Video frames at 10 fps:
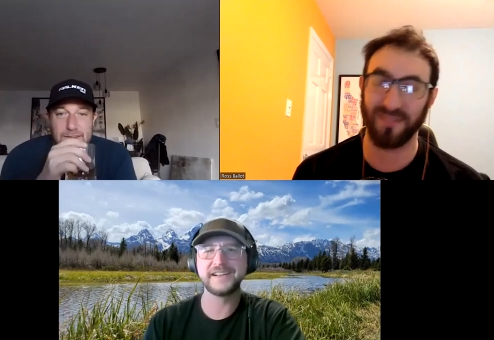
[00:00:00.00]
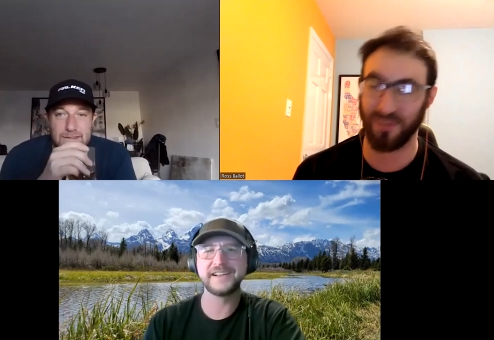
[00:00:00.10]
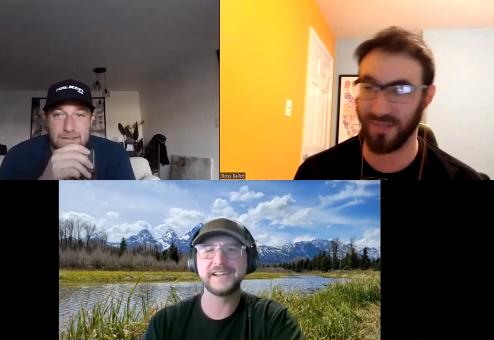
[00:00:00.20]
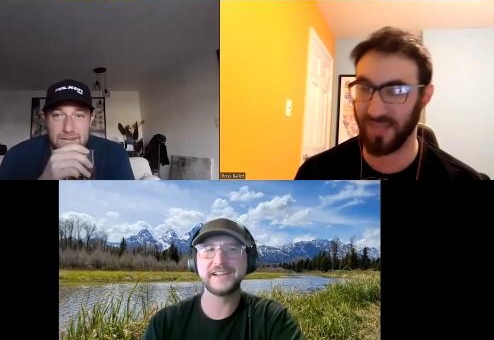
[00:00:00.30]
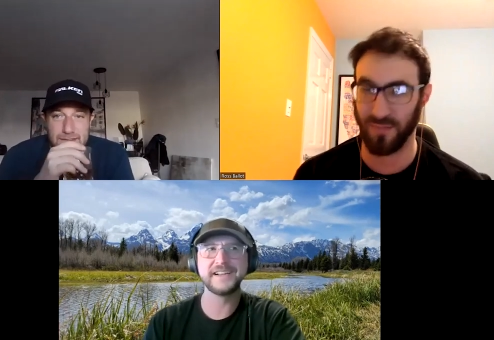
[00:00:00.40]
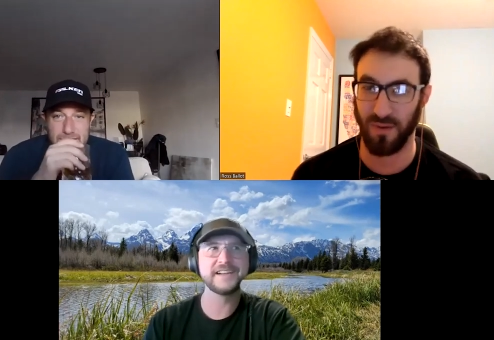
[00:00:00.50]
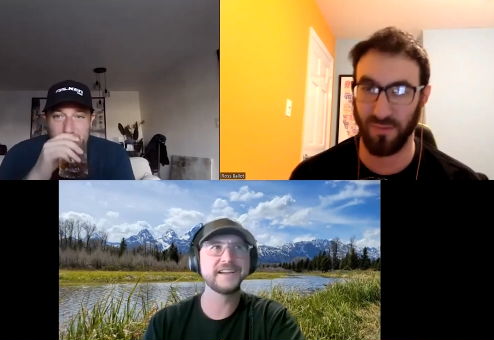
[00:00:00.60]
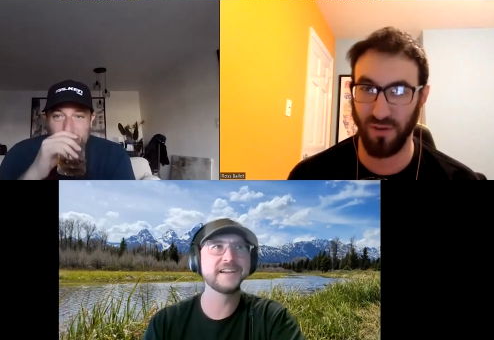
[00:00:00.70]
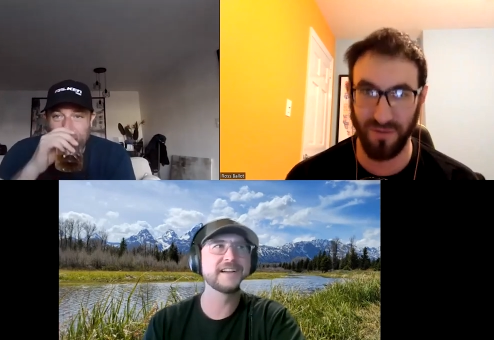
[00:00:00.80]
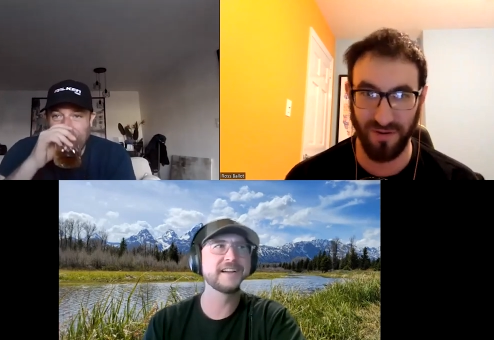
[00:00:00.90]
Speaker 1: So I texted my
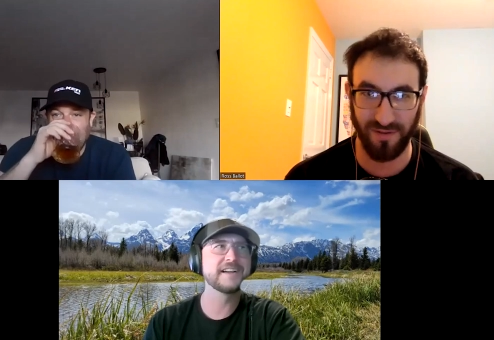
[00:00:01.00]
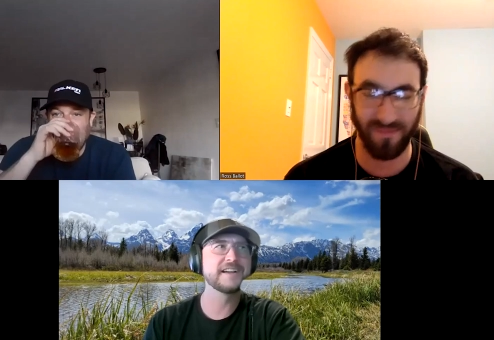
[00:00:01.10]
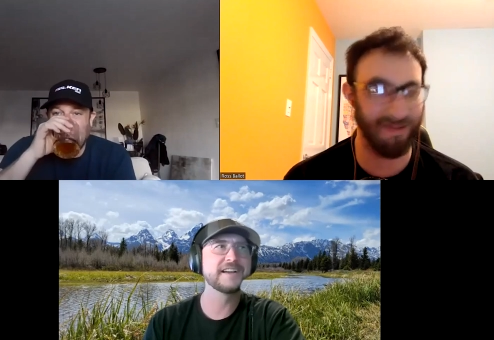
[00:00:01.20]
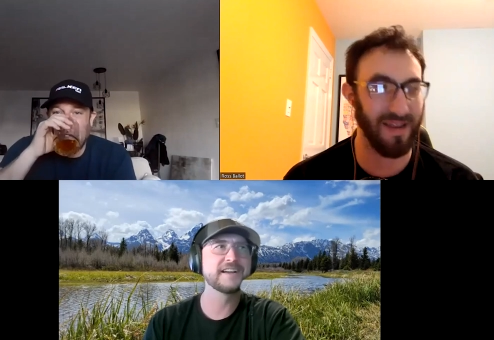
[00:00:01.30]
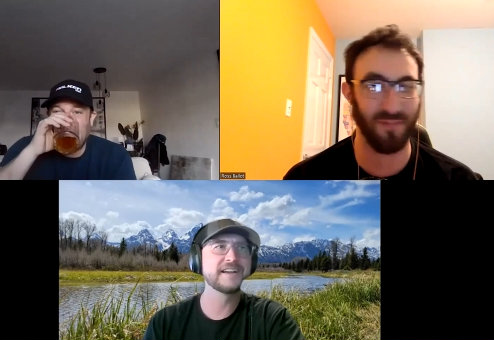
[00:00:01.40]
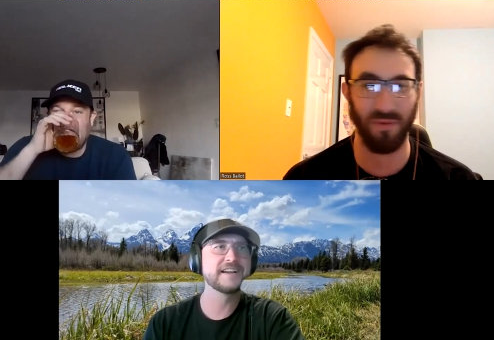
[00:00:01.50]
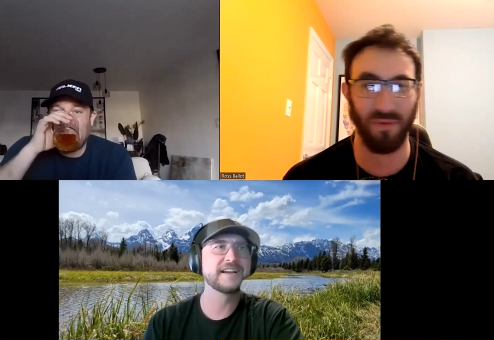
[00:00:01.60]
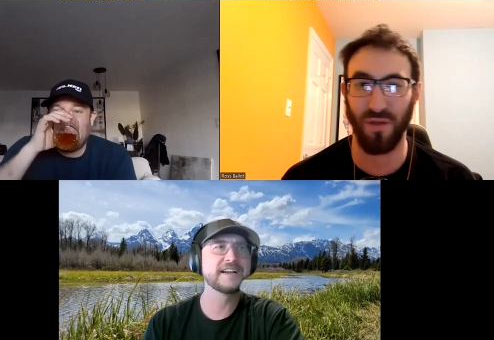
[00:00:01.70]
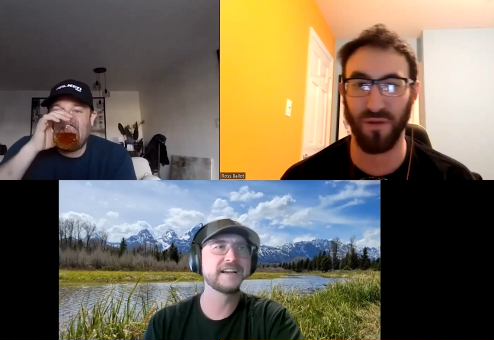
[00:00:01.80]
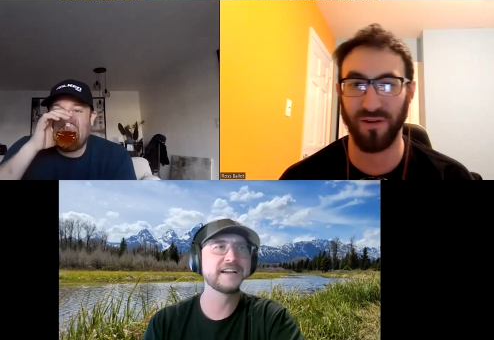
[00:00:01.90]
brother and asked my
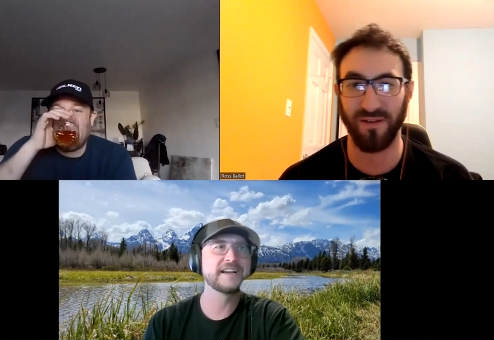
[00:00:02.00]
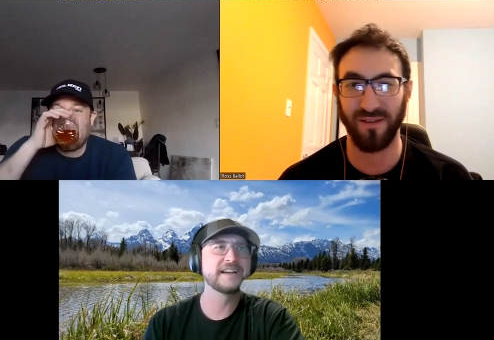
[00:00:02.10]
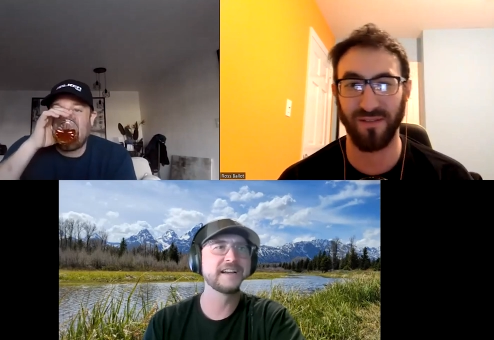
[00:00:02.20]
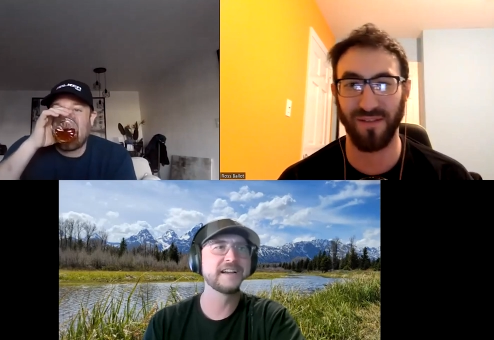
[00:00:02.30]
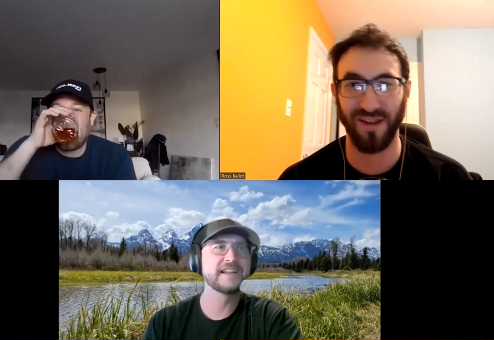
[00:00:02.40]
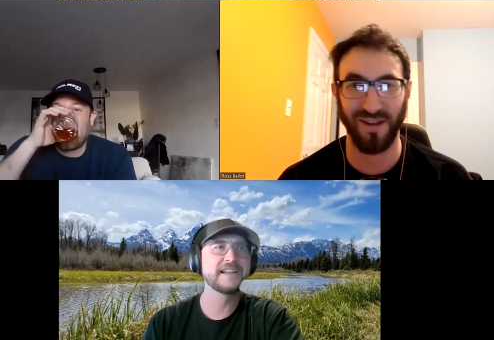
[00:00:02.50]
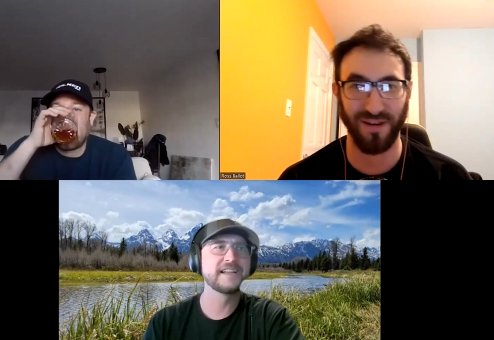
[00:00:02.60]
brother if he had any